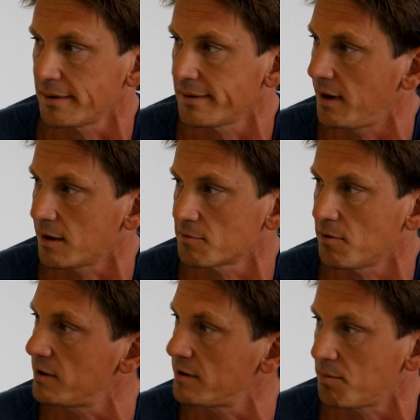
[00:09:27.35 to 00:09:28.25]
at
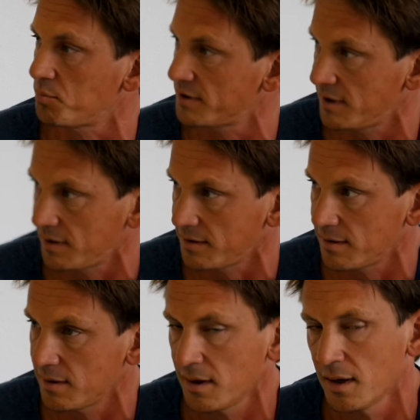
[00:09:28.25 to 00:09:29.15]
XYZ%.
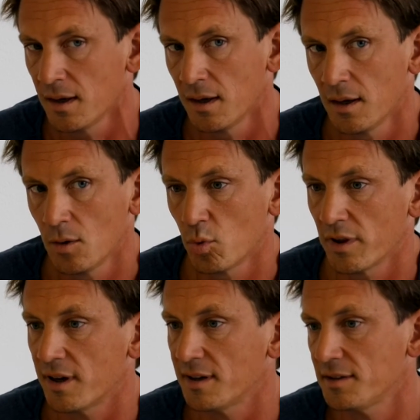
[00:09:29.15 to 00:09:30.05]
Yeah.
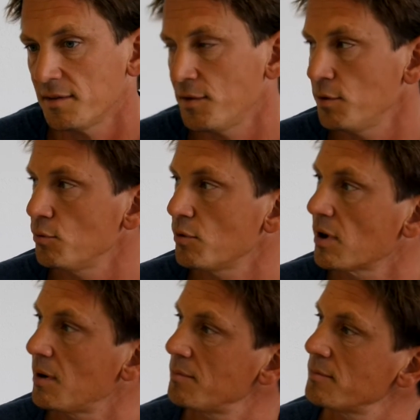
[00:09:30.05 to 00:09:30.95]
With us, if you
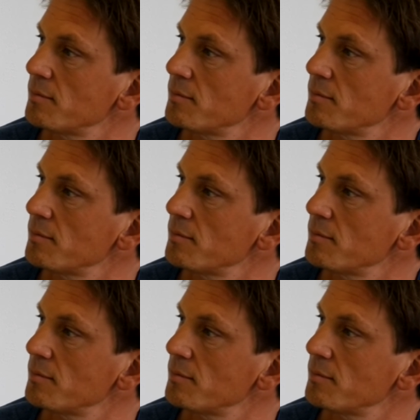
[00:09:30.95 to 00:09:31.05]
come